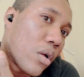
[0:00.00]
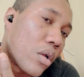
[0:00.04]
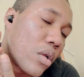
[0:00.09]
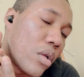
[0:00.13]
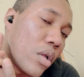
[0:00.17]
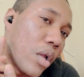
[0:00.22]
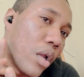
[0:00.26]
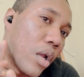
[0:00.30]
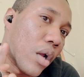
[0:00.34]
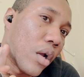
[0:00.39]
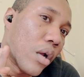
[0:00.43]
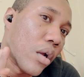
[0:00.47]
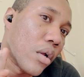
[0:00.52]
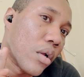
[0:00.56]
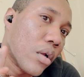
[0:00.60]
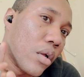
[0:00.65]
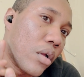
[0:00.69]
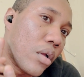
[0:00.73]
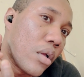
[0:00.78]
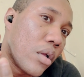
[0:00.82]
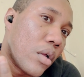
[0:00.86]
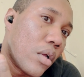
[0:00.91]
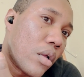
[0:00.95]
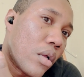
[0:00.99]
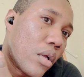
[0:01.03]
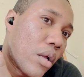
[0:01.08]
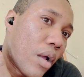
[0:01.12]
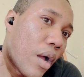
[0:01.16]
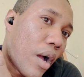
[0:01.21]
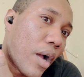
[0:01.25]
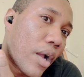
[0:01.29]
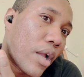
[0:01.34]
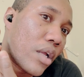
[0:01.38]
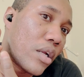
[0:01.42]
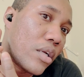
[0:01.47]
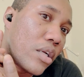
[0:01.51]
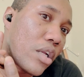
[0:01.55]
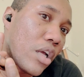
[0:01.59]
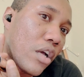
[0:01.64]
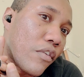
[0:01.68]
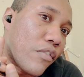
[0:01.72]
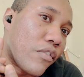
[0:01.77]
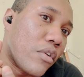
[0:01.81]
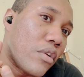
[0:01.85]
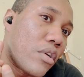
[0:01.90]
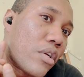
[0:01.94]
yeah, I can
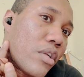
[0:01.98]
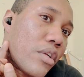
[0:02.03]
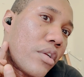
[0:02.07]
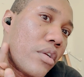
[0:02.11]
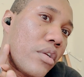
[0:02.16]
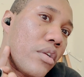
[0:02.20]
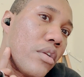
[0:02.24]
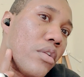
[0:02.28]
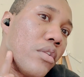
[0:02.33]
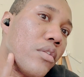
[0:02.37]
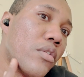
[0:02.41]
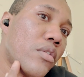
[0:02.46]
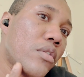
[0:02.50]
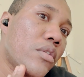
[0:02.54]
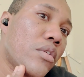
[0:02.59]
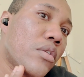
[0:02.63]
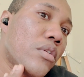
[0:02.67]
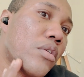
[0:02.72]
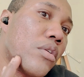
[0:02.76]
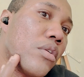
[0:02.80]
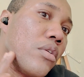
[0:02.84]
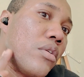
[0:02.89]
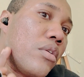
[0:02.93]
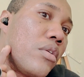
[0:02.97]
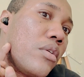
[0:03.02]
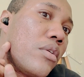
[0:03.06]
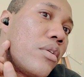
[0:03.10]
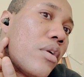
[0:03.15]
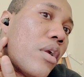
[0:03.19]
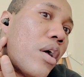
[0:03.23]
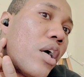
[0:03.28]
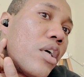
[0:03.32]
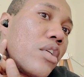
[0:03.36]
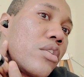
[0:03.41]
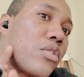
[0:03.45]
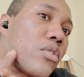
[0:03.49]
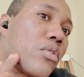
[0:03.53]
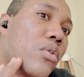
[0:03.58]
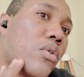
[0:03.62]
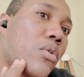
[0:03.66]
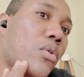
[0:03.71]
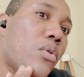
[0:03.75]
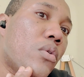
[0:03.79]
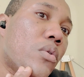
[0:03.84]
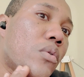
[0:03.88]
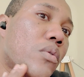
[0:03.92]
definitely, that's
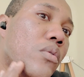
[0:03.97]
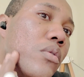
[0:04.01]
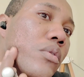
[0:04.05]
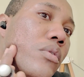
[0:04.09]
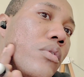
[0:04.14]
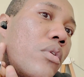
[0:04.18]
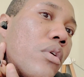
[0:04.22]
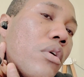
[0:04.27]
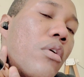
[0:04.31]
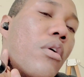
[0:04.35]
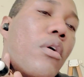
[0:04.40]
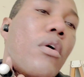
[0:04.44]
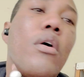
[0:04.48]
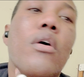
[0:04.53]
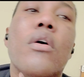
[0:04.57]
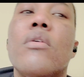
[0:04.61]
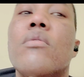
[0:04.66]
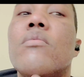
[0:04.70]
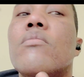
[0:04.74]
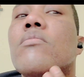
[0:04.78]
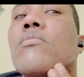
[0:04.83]
cool. I